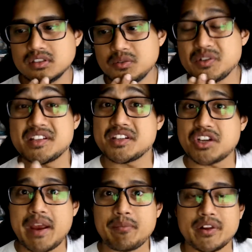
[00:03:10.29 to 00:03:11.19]
Which is a
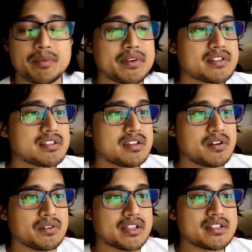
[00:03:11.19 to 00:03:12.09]
shame, really, because,
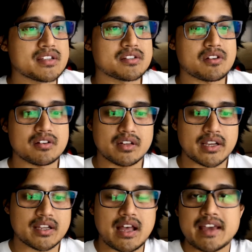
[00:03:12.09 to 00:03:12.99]
it's got
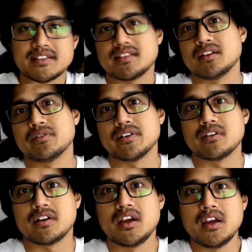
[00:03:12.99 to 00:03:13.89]
like a heist thing going
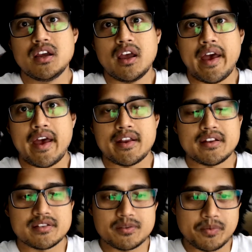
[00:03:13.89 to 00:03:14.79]
on. And
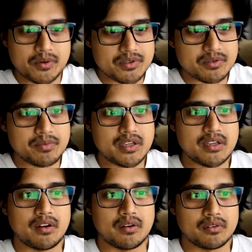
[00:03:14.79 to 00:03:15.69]
there's supposed to be,
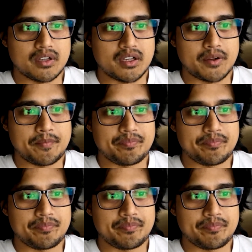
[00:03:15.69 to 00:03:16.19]
you know